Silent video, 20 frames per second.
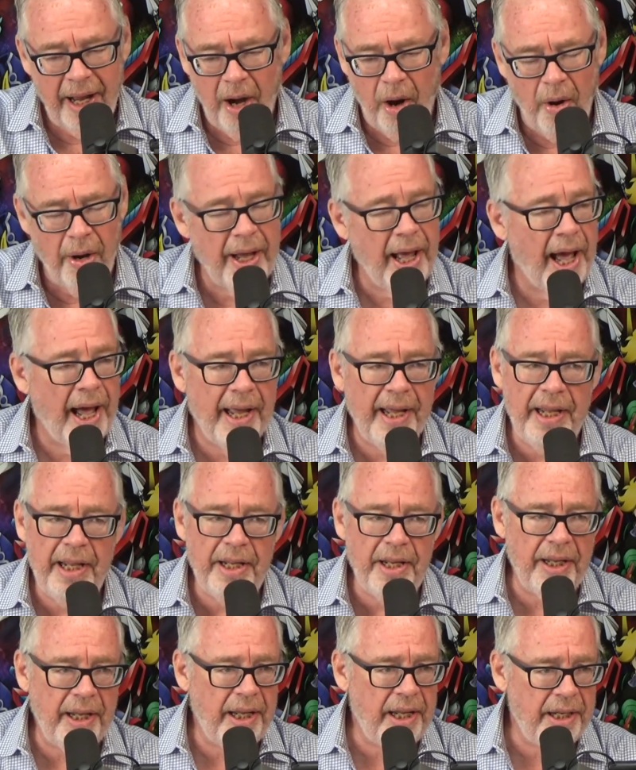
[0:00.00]
Oh yeah,
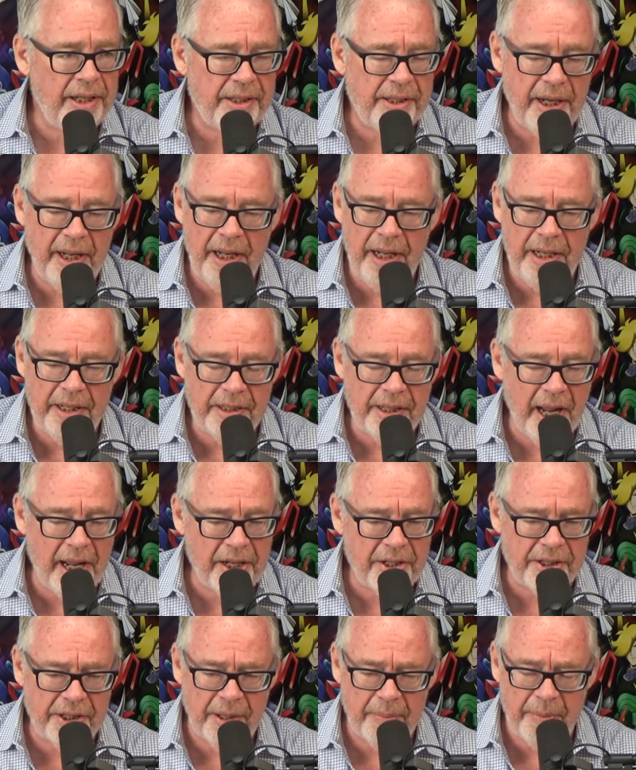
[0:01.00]
he
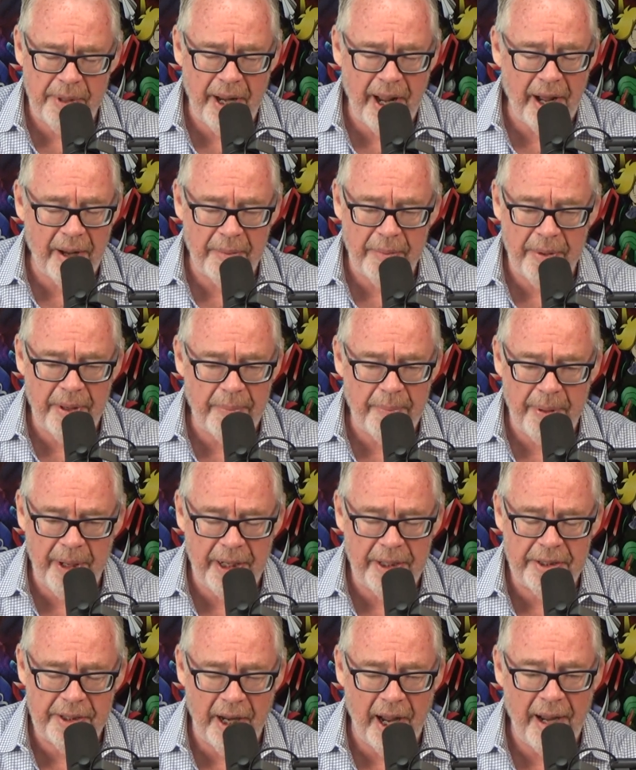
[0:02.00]
takes them down
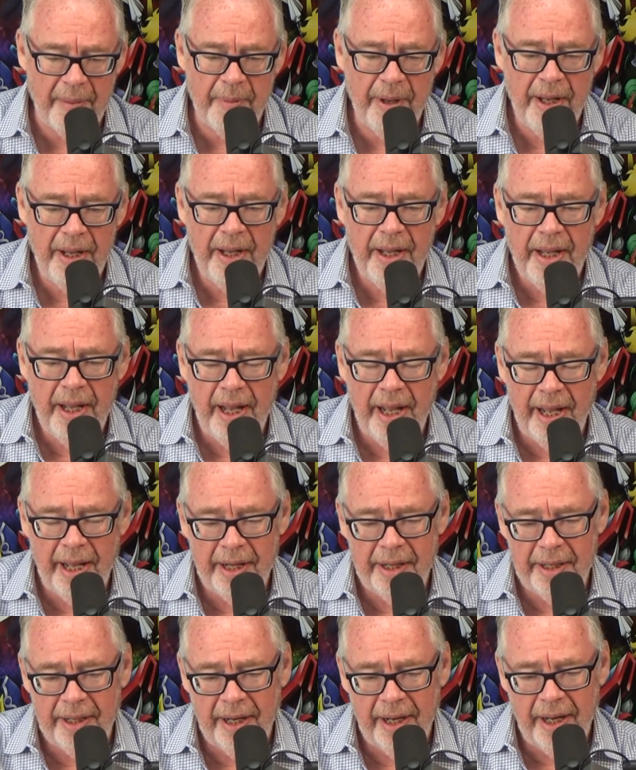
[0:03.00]
big time,
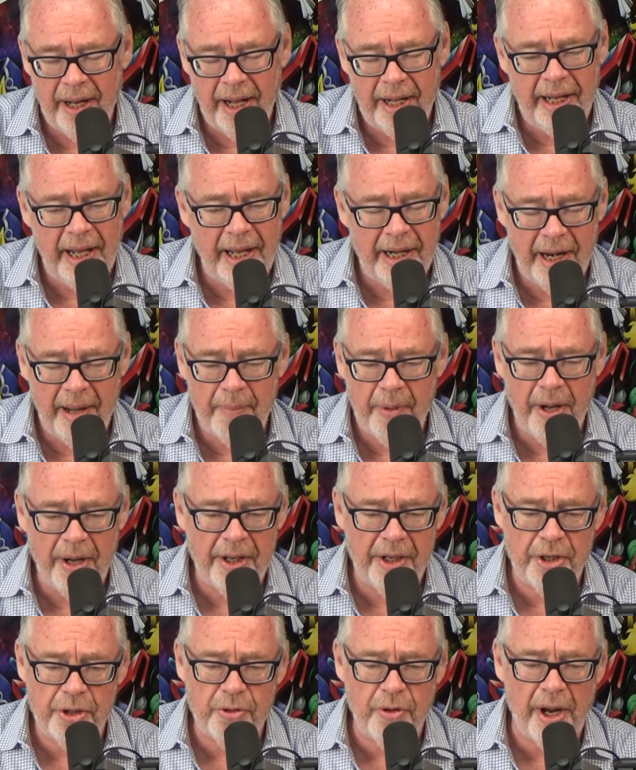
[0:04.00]
and again, I'm not
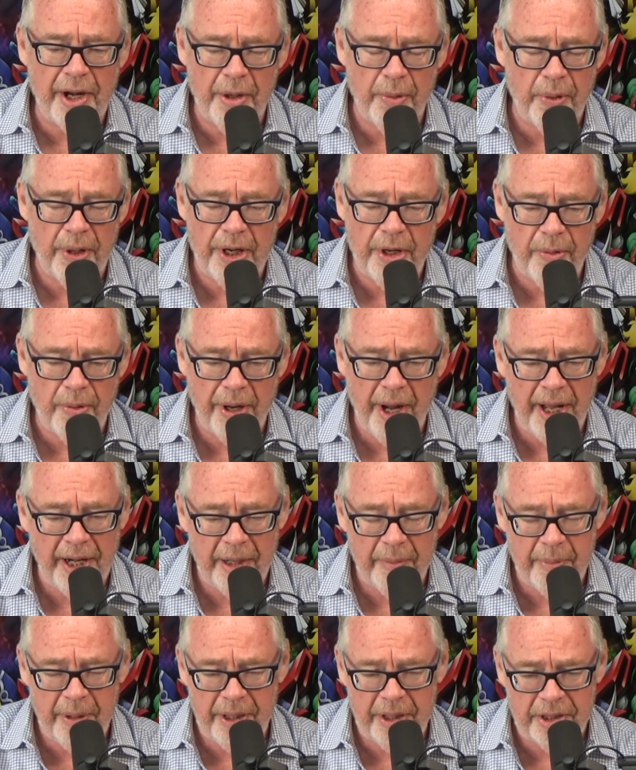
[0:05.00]
going to try to recreate
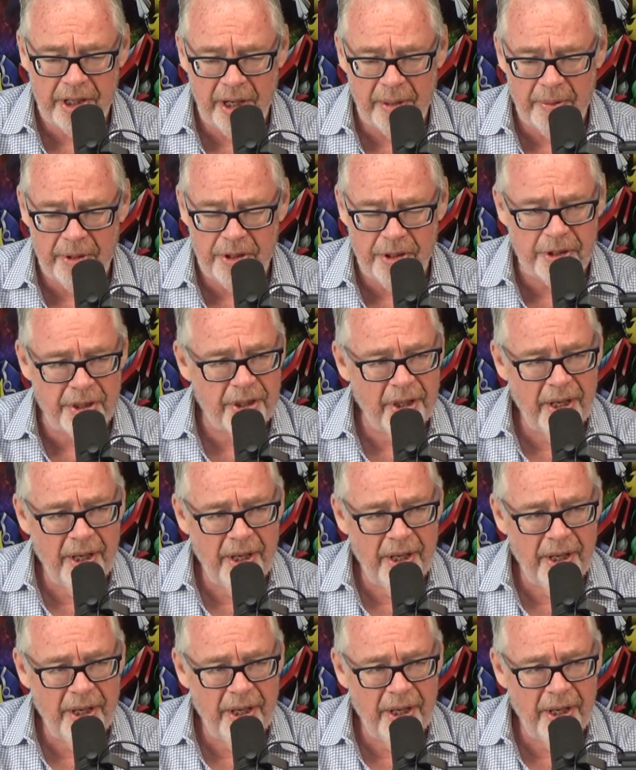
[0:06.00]
it because that's what got my